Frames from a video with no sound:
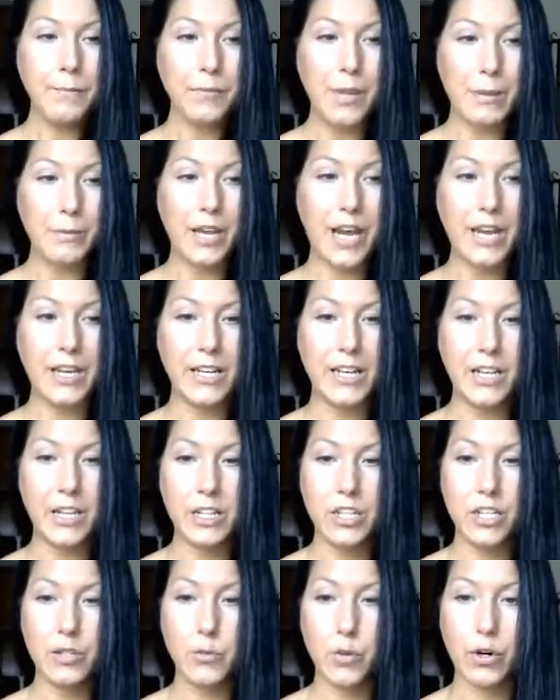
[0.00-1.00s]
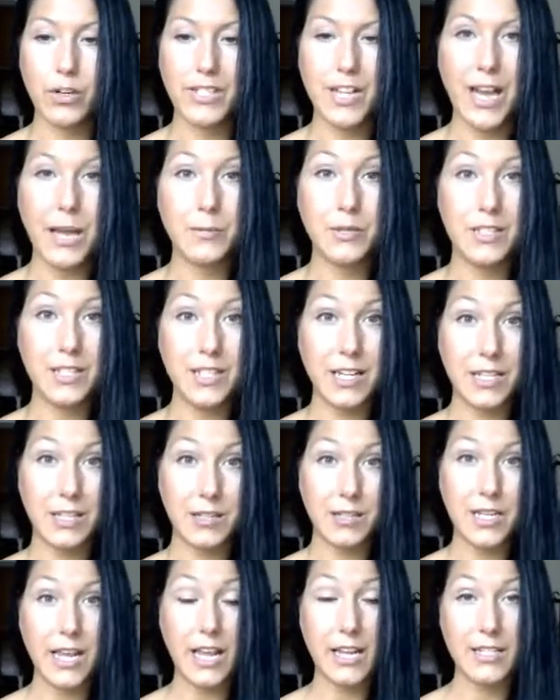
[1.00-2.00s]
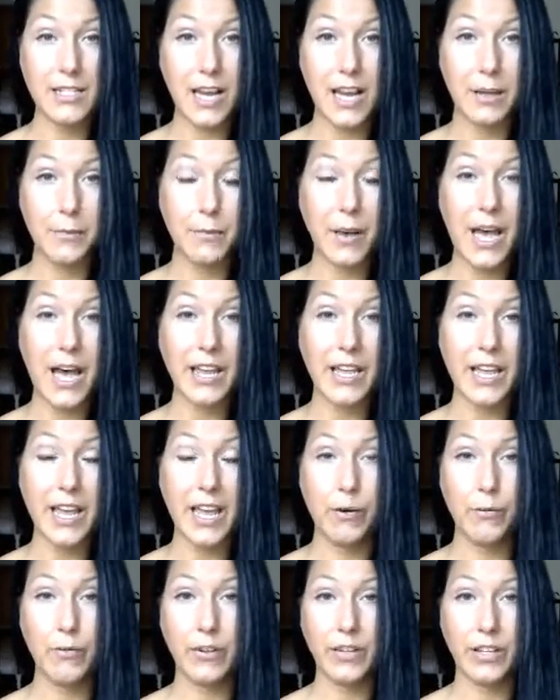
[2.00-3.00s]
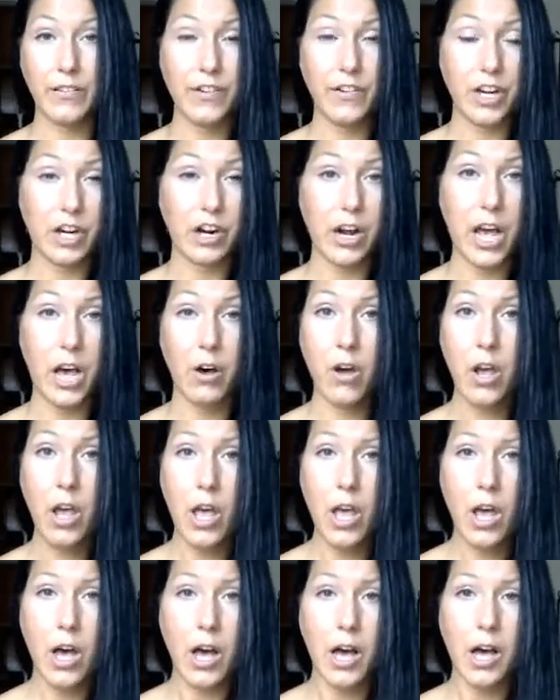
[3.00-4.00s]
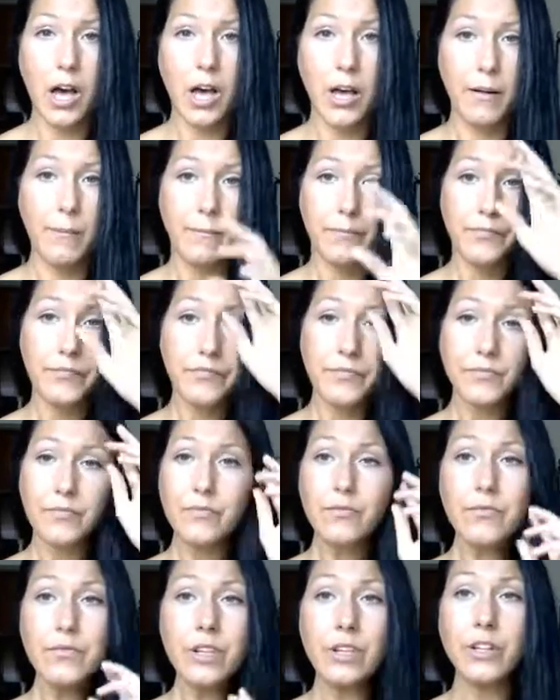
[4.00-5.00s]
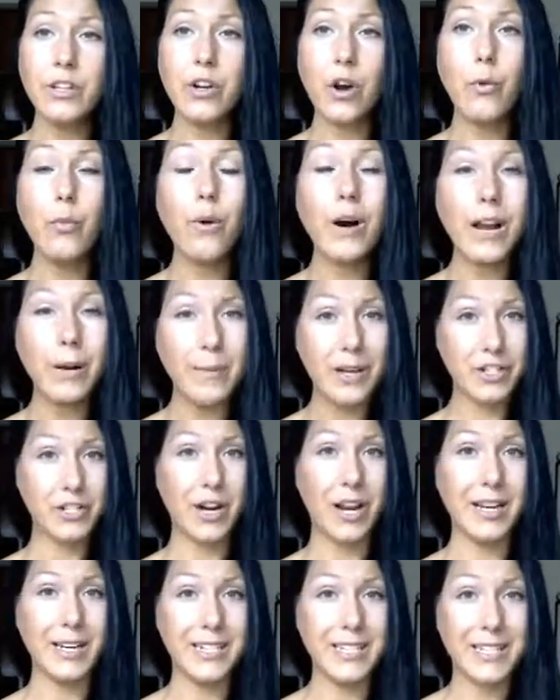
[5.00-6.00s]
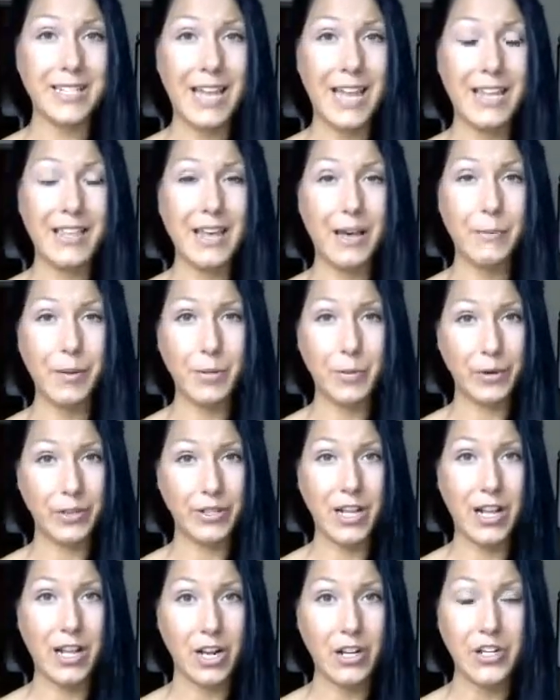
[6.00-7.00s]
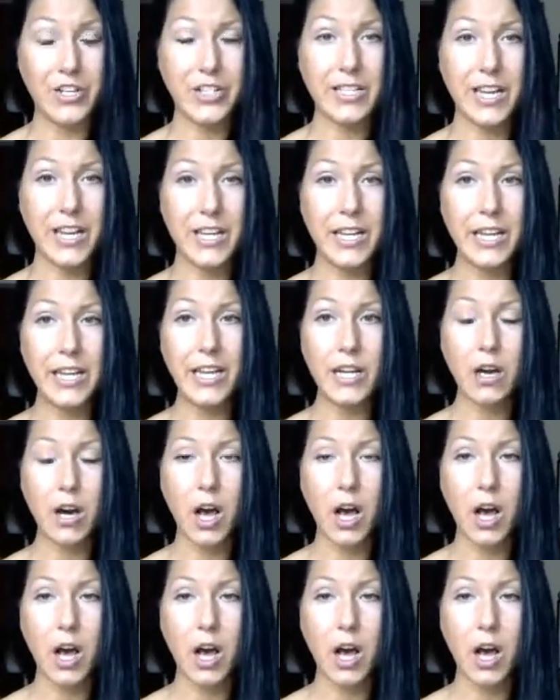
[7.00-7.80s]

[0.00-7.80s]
Maybe I needed some more time to take time back and really figure out what am I trying to say that people are not understanding.